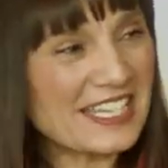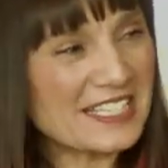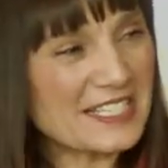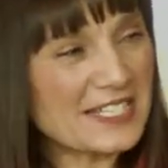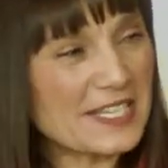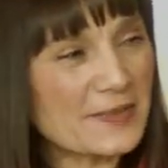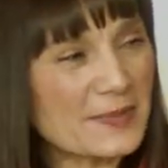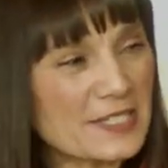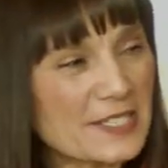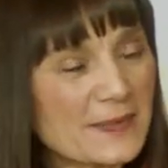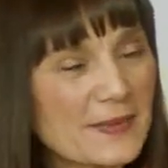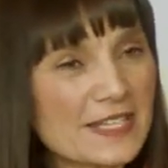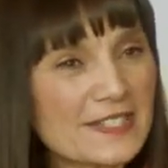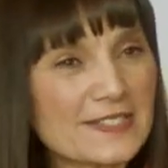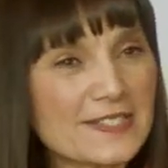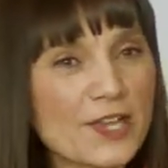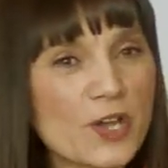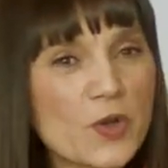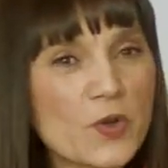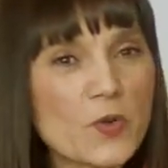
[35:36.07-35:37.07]
It seems to me
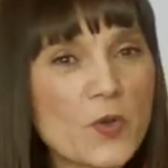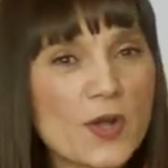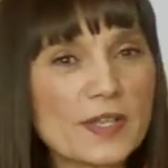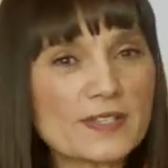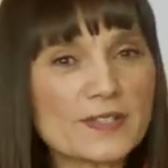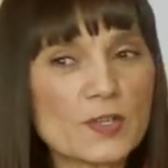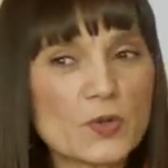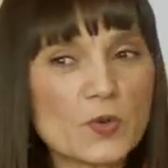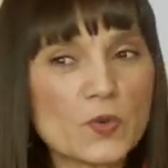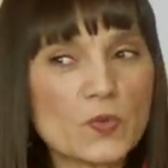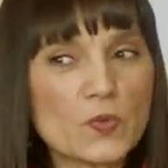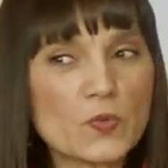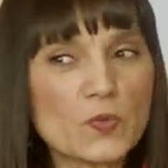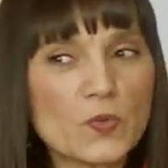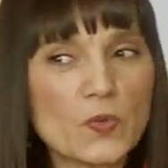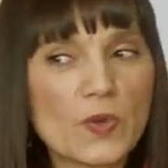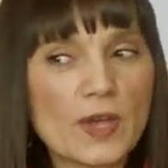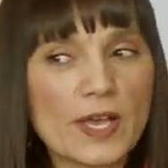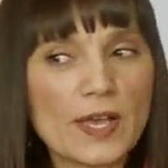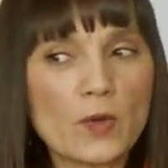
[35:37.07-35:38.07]
so. So
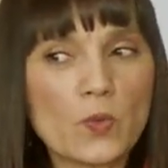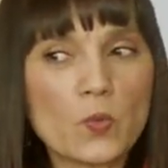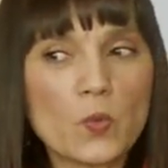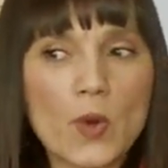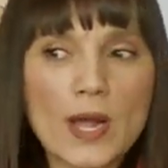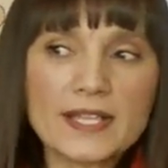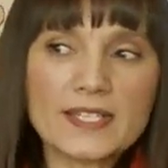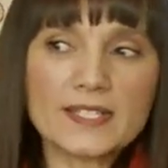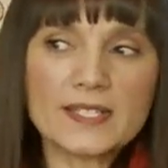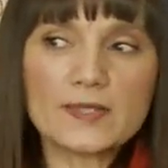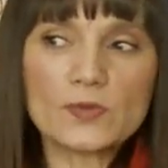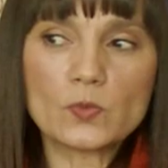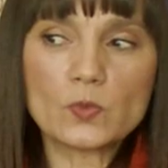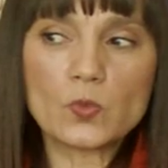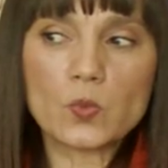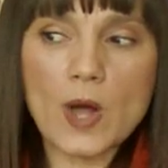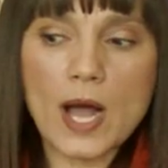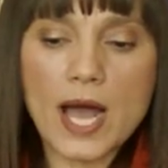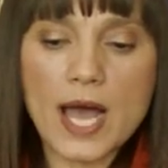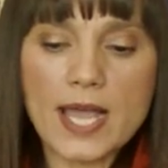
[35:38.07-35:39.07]
what's
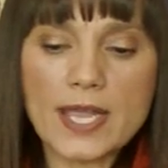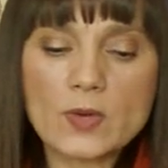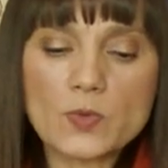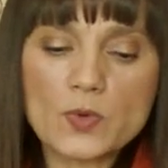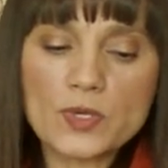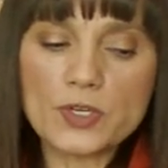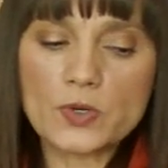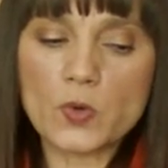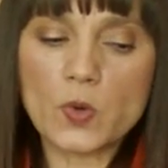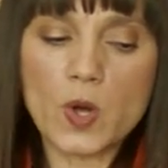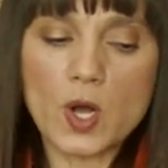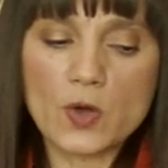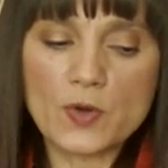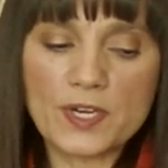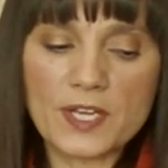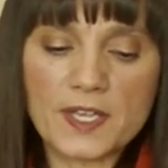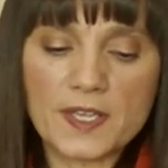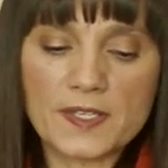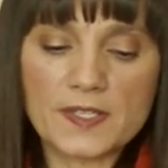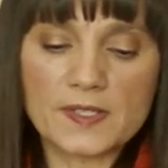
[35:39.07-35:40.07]
why would
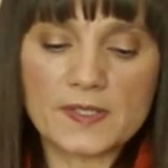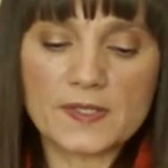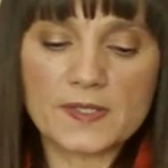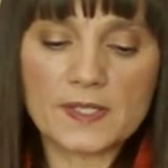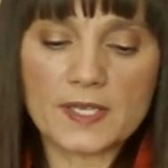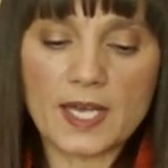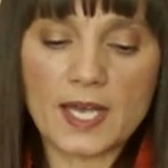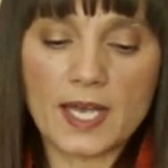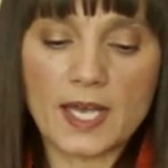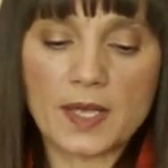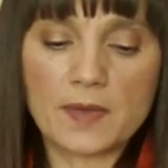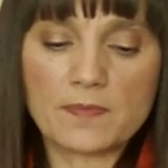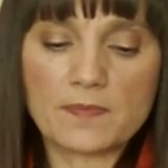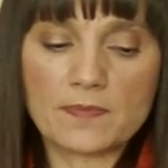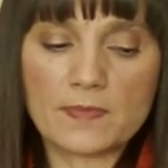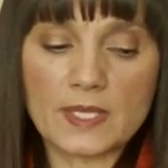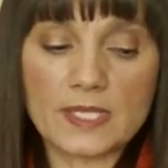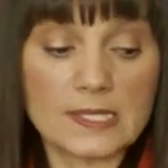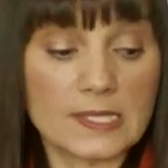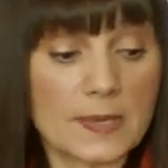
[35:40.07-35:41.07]
quotas um,
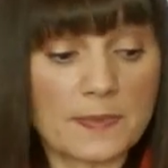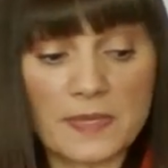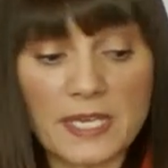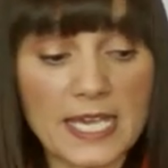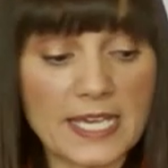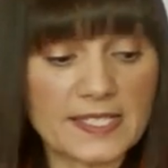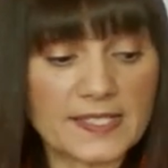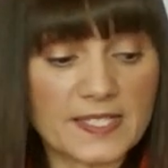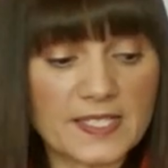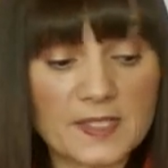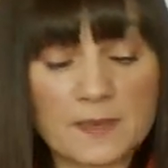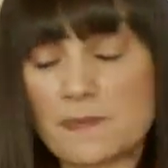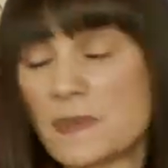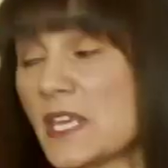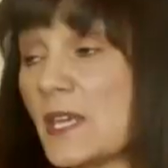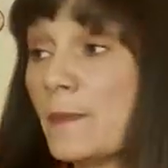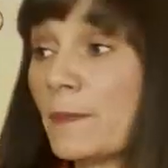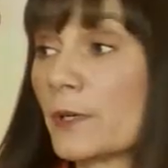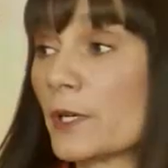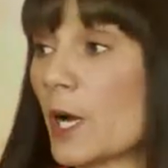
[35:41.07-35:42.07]
in some cases be mm.